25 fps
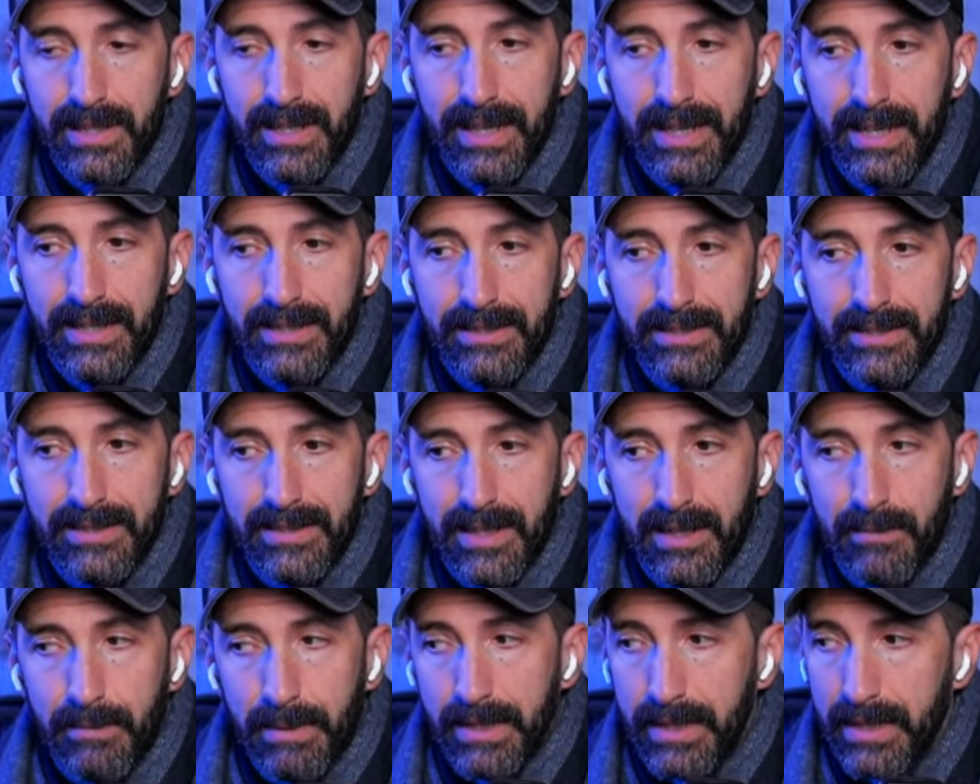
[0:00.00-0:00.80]
And
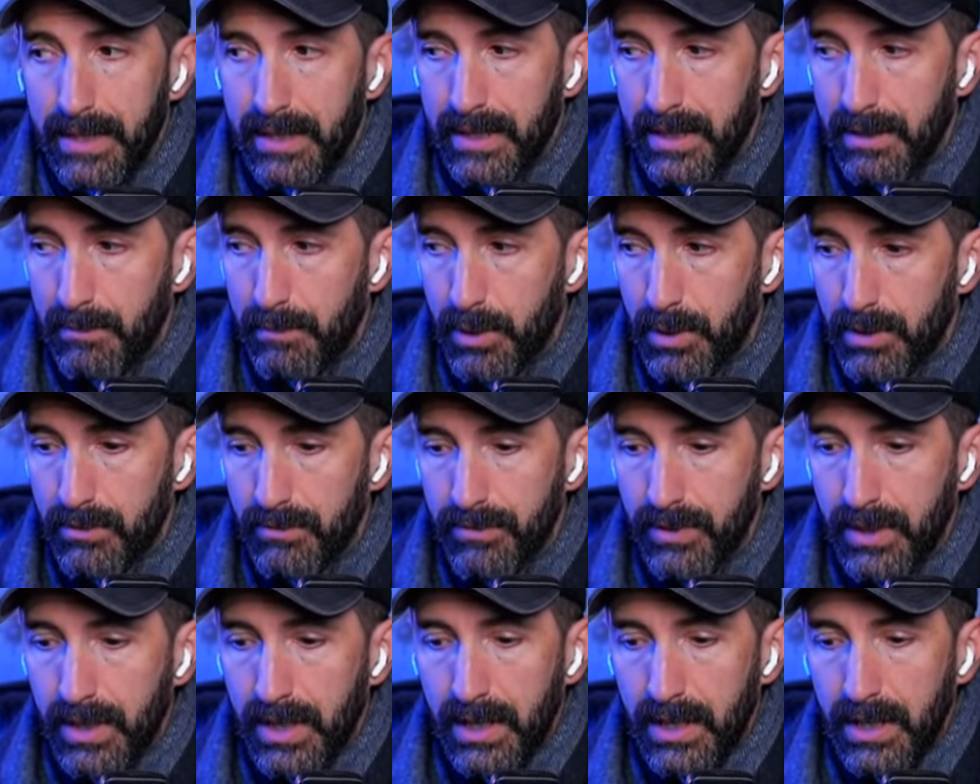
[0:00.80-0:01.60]
I mean, the number
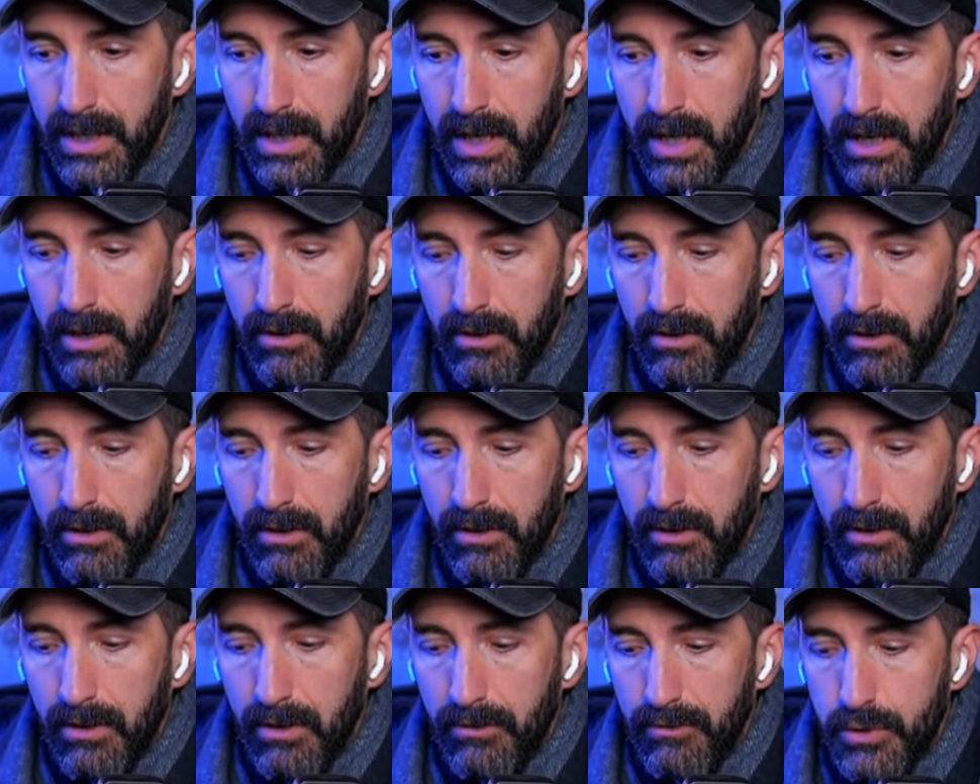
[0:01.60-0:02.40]
of
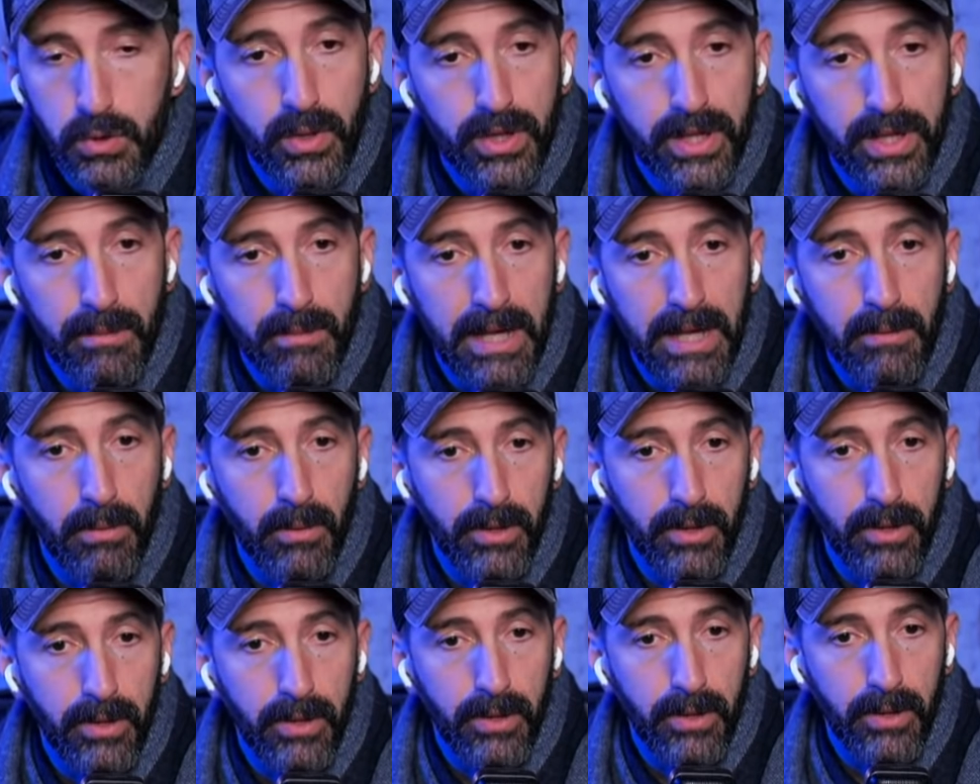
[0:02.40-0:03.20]
trustworthy
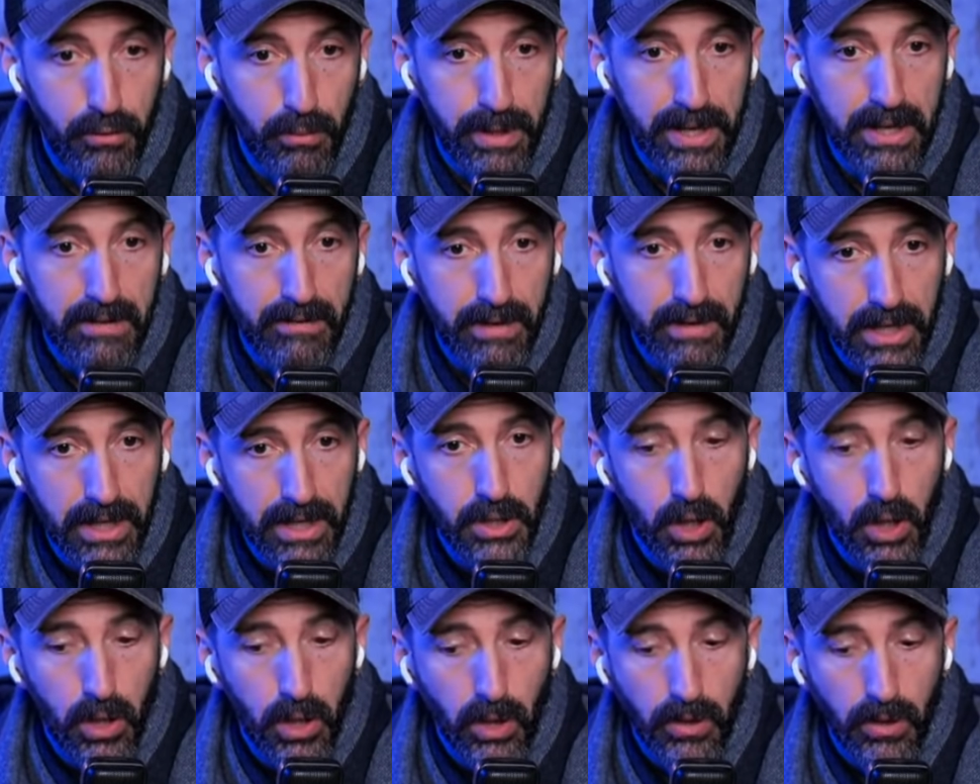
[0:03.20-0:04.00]
people that the three of
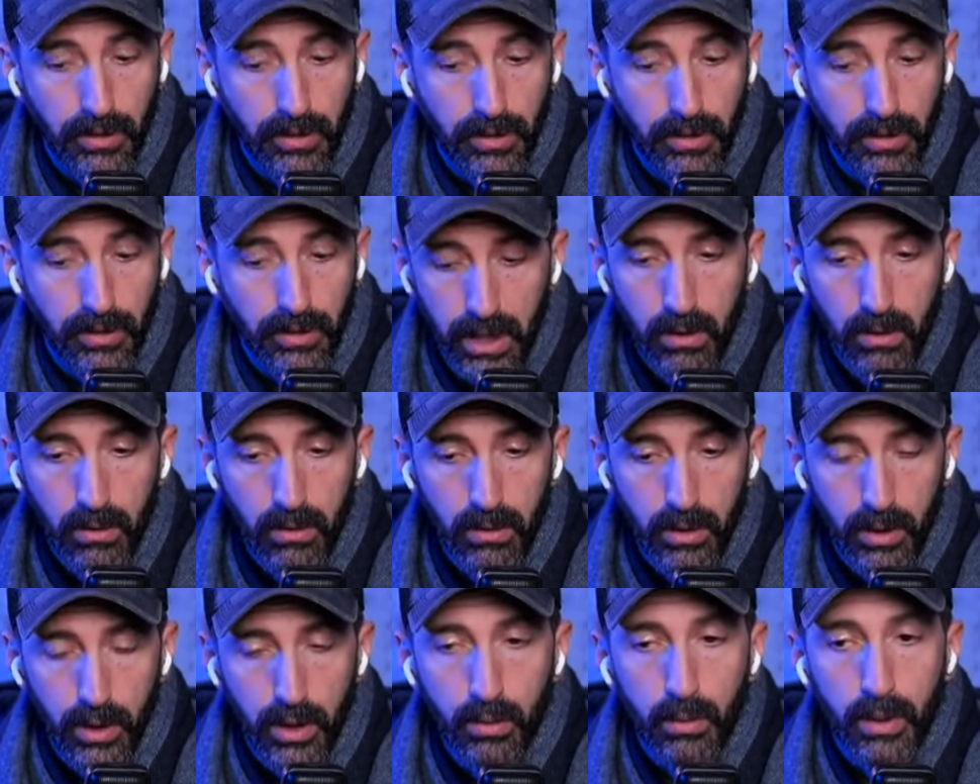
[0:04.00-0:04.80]
us all
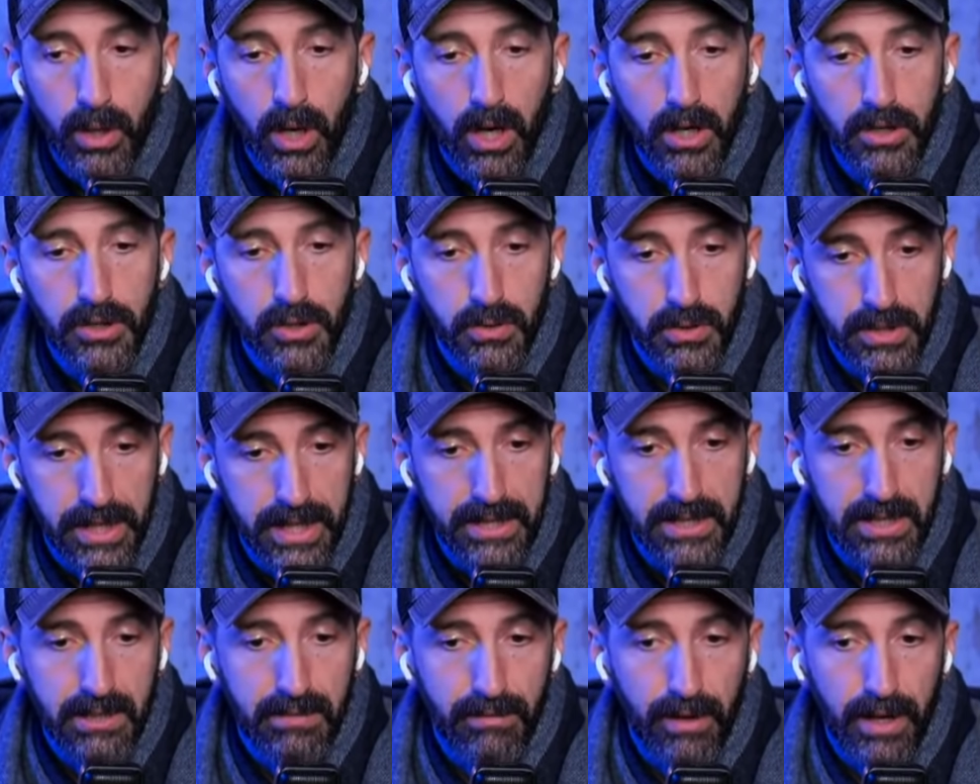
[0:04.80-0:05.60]
know who would also
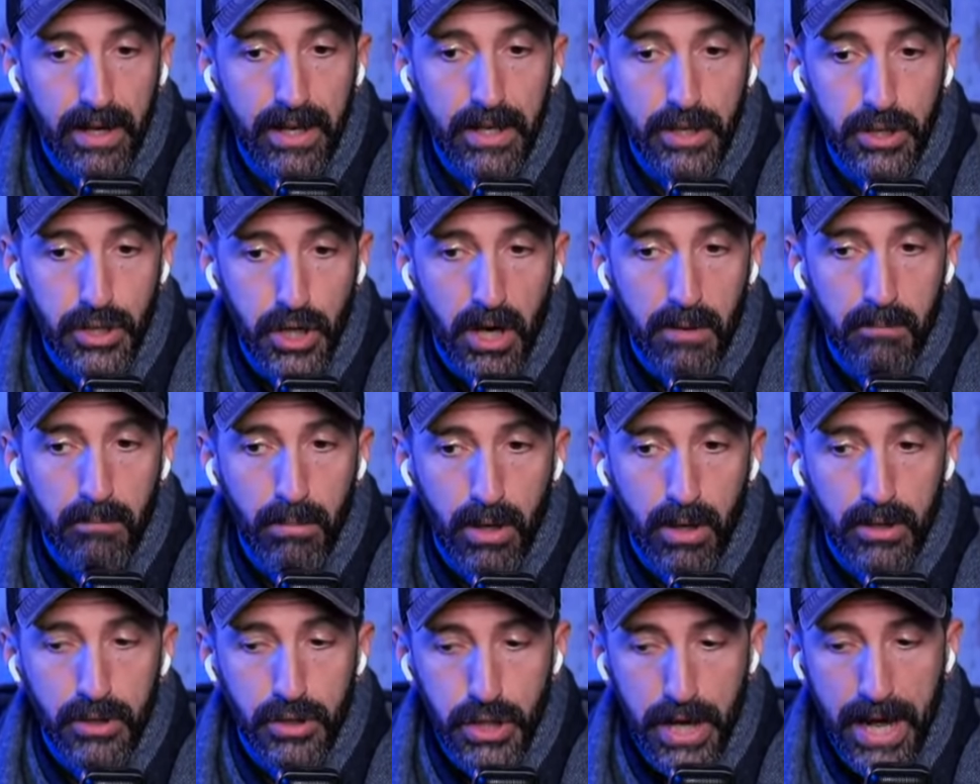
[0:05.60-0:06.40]
testify to
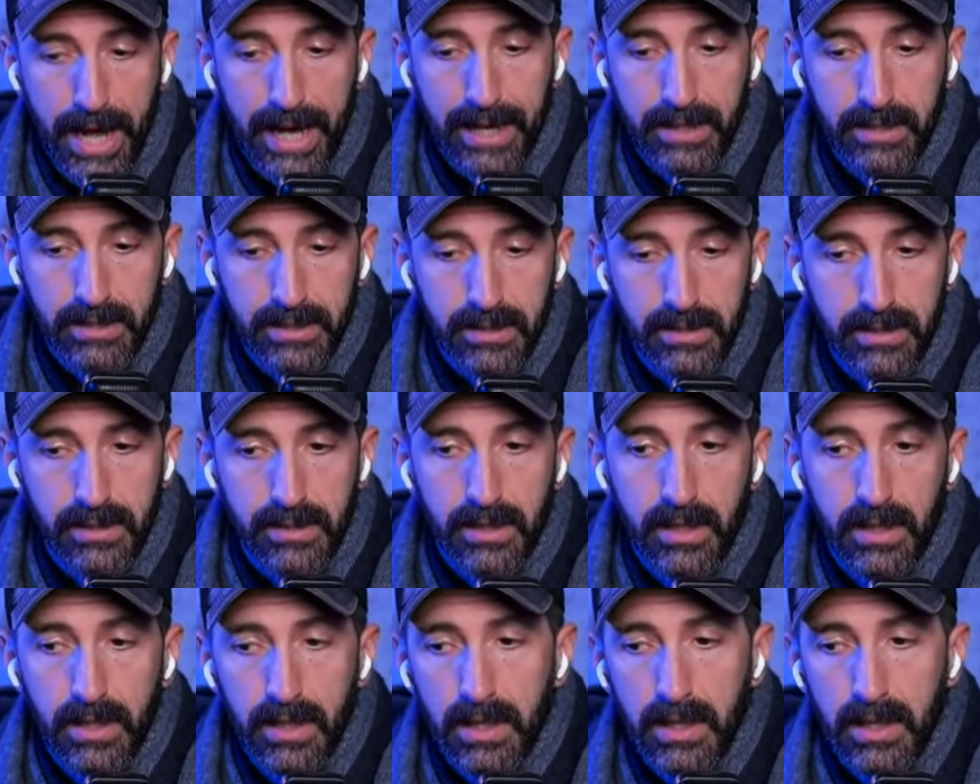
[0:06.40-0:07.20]
John Paul Jackson's